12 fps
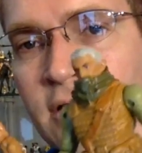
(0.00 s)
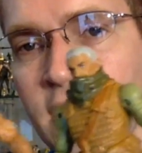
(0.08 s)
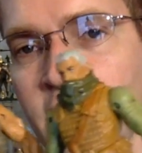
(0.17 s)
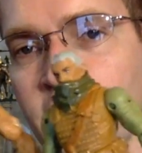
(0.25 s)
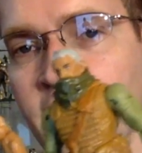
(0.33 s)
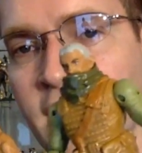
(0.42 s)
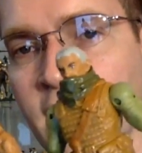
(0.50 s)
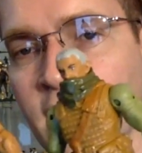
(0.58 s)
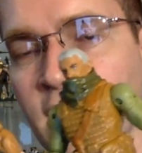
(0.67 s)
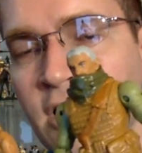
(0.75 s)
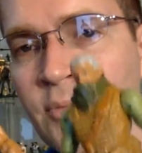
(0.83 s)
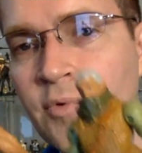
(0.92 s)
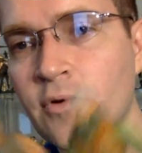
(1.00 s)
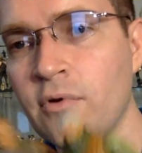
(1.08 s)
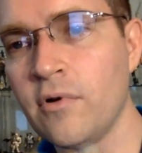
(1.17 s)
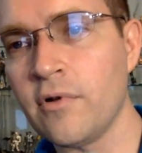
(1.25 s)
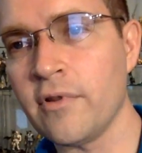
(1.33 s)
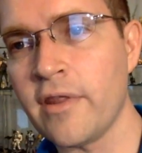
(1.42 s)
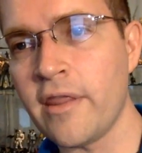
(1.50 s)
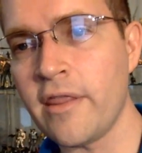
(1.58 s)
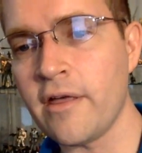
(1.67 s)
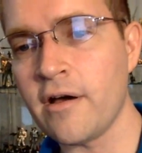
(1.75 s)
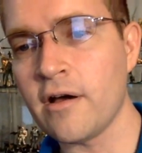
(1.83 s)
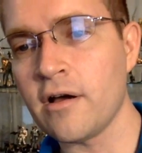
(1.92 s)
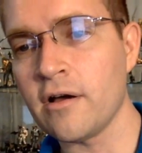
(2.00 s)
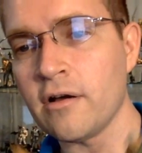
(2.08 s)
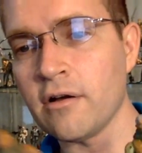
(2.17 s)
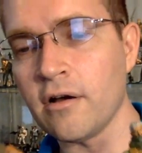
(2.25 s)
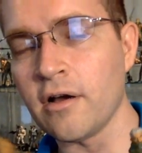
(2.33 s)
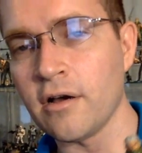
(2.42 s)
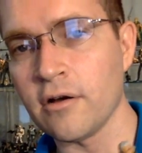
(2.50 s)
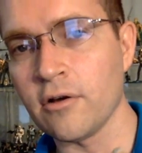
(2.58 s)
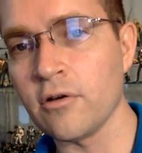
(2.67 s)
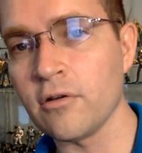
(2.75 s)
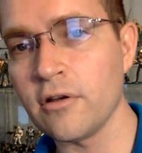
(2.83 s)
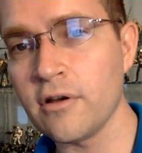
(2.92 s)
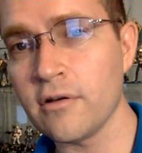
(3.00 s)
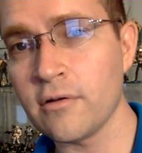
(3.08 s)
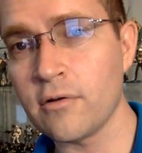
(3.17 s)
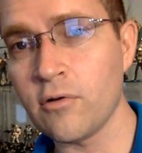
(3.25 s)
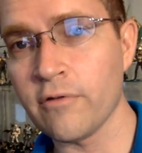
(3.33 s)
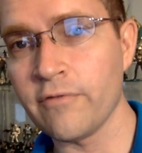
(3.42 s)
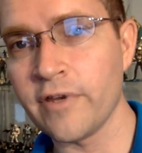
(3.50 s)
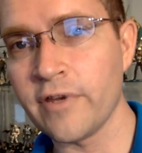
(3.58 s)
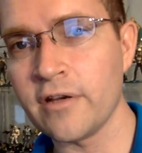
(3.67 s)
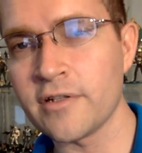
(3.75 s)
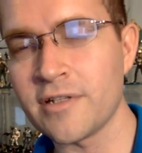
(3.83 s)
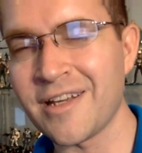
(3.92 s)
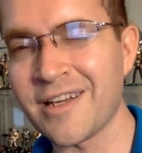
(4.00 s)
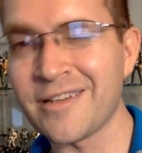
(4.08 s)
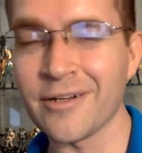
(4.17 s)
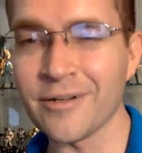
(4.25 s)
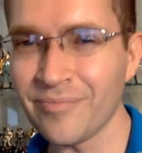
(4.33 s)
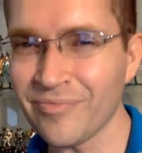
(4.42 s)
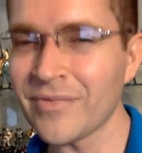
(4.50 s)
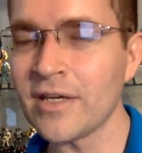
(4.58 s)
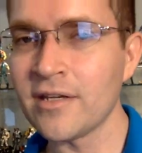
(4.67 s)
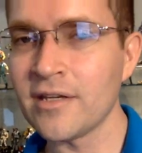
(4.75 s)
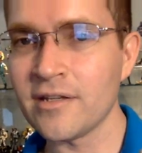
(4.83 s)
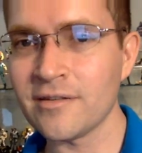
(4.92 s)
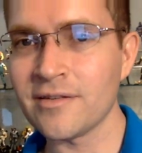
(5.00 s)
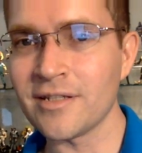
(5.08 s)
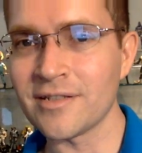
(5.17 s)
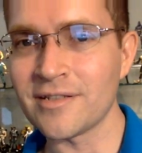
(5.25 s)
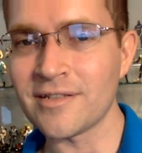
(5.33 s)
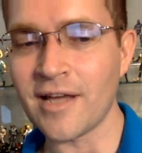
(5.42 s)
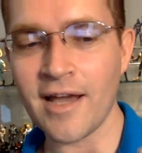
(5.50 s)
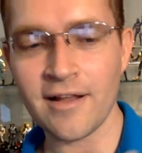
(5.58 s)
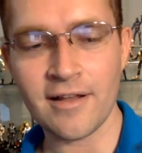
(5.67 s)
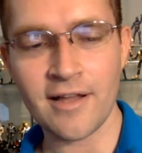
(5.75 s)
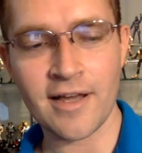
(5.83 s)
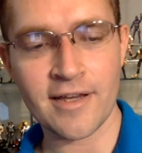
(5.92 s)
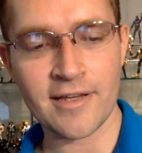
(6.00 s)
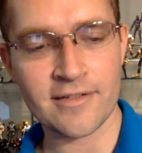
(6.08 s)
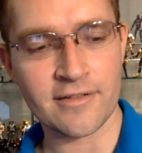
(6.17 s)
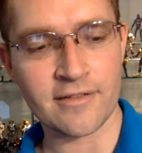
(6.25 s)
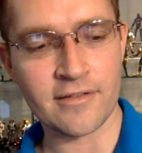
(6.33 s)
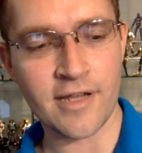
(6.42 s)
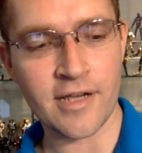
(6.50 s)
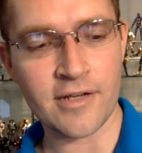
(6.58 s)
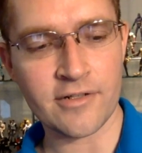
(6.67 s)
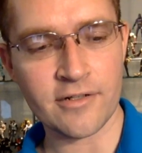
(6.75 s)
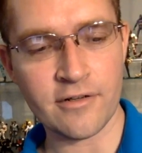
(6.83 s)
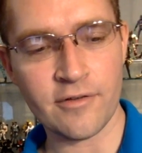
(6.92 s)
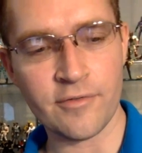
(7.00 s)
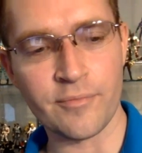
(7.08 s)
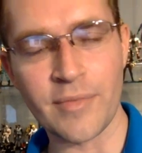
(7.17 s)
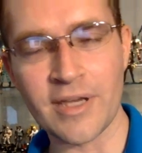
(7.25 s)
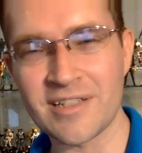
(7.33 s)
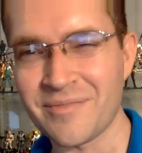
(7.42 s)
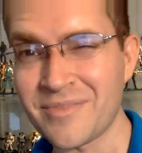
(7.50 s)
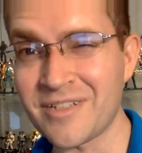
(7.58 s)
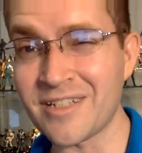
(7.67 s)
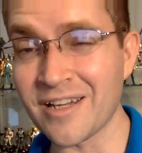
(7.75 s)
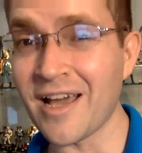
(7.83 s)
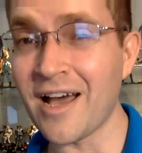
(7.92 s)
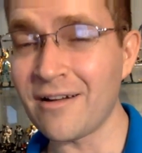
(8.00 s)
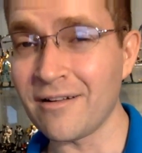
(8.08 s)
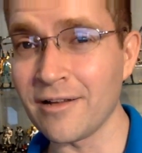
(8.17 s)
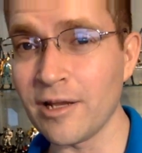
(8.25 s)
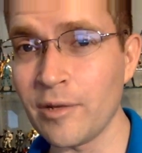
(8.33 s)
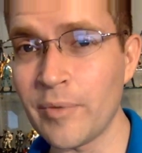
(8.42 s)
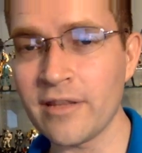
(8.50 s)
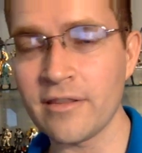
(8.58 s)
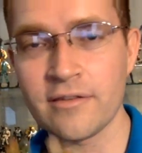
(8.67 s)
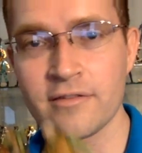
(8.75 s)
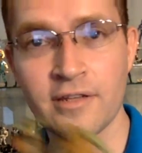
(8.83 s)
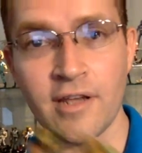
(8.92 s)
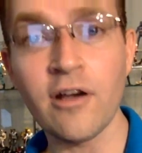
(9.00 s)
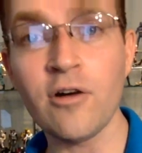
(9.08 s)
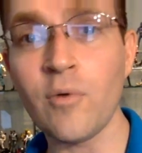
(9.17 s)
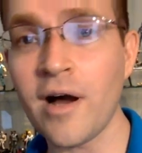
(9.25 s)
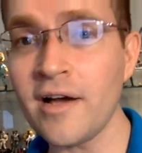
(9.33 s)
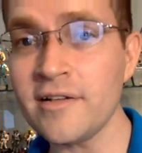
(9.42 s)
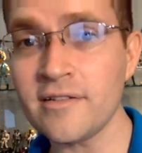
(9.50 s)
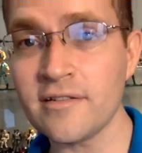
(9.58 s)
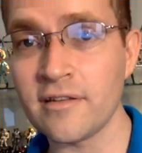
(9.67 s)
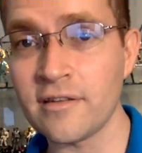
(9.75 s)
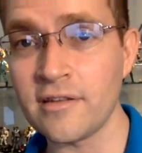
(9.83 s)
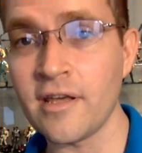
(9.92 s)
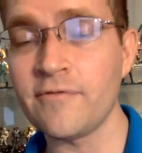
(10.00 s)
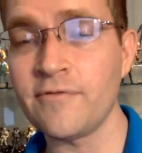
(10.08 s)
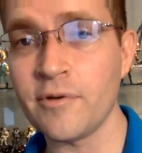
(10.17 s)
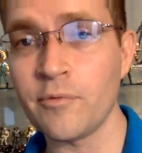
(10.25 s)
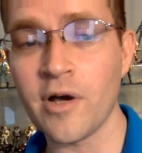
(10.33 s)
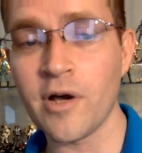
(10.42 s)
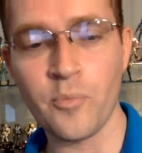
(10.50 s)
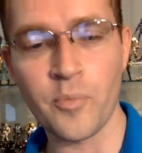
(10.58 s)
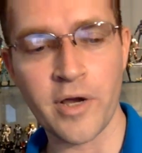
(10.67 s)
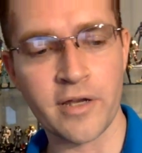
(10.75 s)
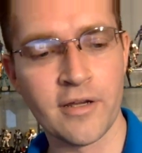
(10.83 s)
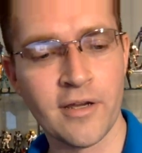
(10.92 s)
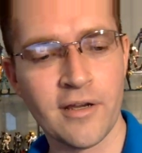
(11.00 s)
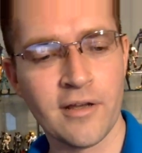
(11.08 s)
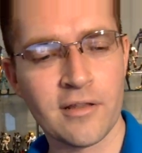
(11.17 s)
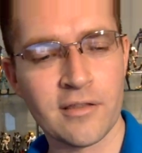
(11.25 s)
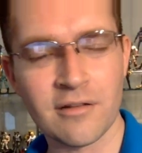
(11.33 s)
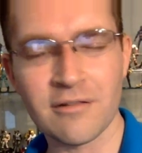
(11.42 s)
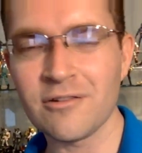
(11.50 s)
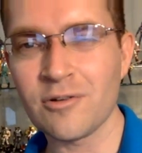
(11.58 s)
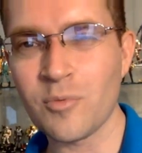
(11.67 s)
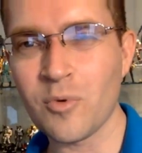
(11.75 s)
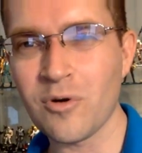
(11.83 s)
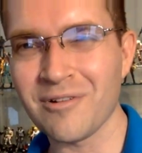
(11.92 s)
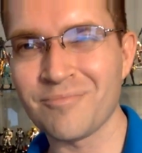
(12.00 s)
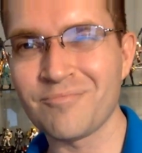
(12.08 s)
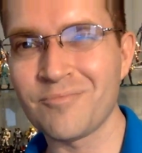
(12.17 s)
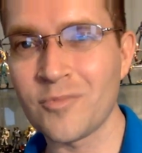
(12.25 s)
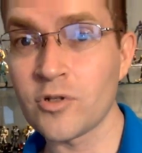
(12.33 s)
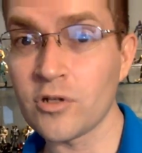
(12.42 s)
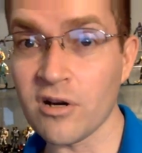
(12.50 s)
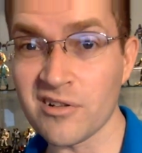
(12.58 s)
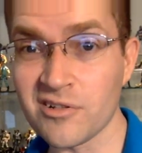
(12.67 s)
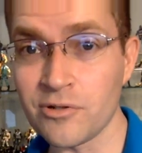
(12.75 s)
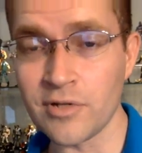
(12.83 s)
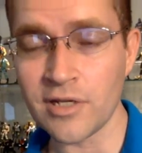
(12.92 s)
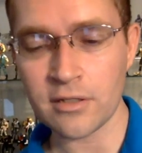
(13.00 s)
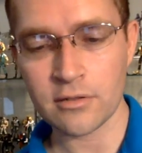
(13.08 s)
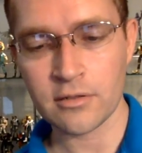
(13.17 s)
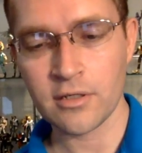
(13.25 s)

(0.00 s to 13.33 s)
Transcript: I've got a couple earlier core figures that the stylized nature makes them stick out a little bit. Scale-wise, they fit well, but they're a little more cartoony.